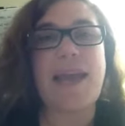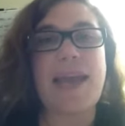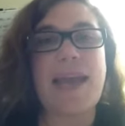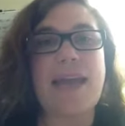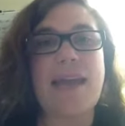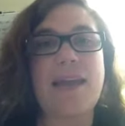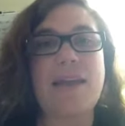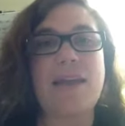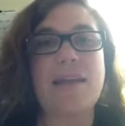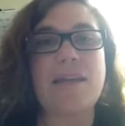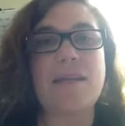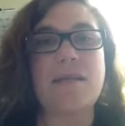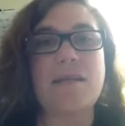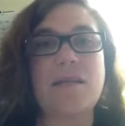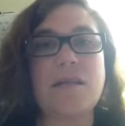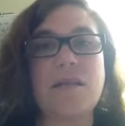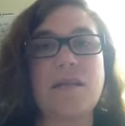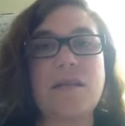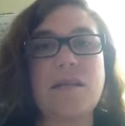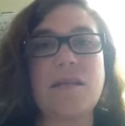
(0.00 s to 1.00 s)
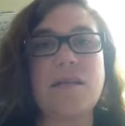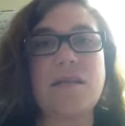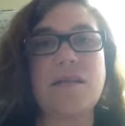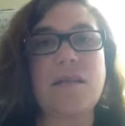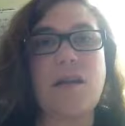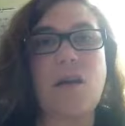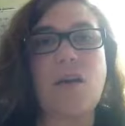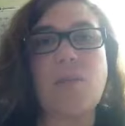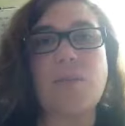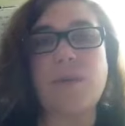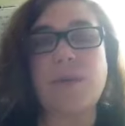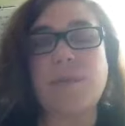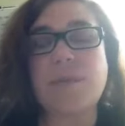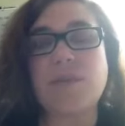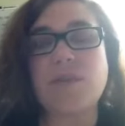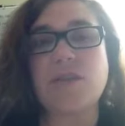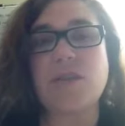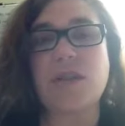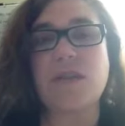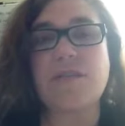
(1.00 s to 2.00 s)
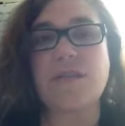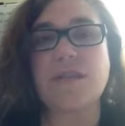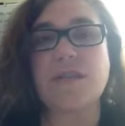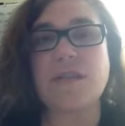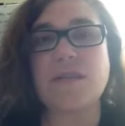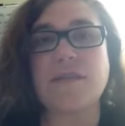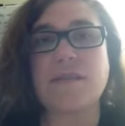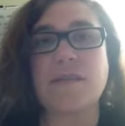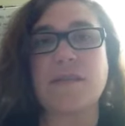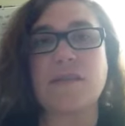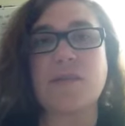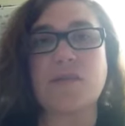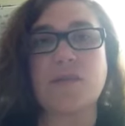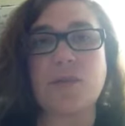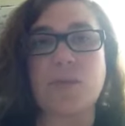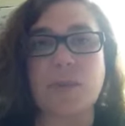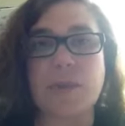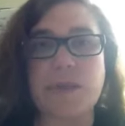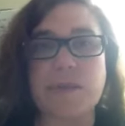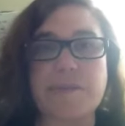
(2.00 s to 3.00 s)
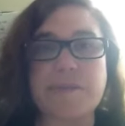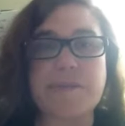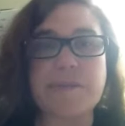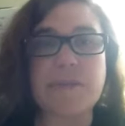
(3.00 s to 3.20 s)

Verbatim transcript: and all pretty much thought of ourselves as stupid.